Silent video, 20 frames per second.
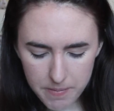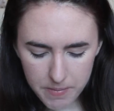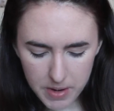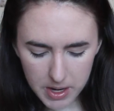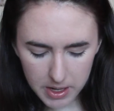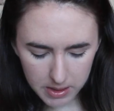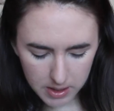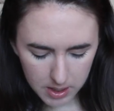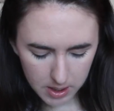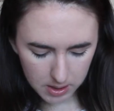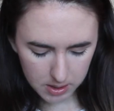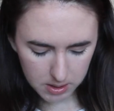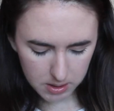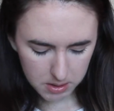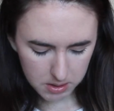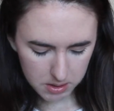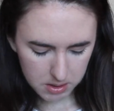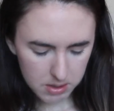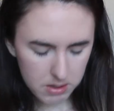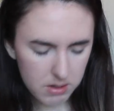I think,
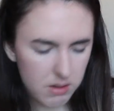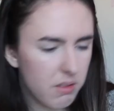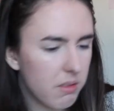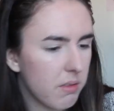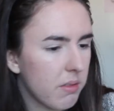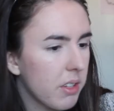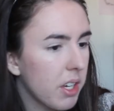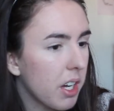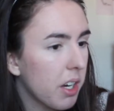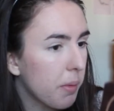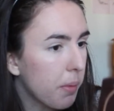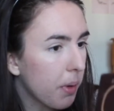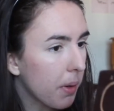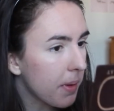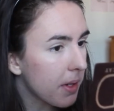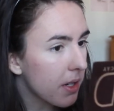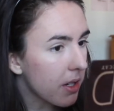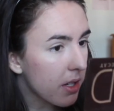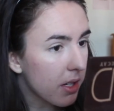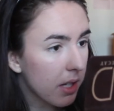yeah, I'll
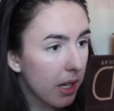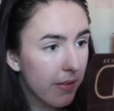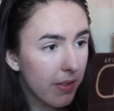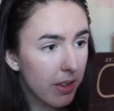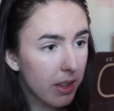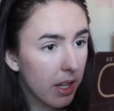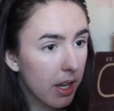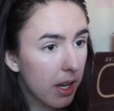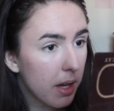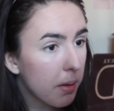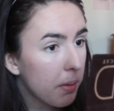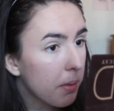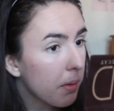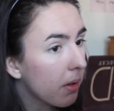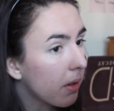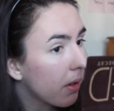probably just leave it there.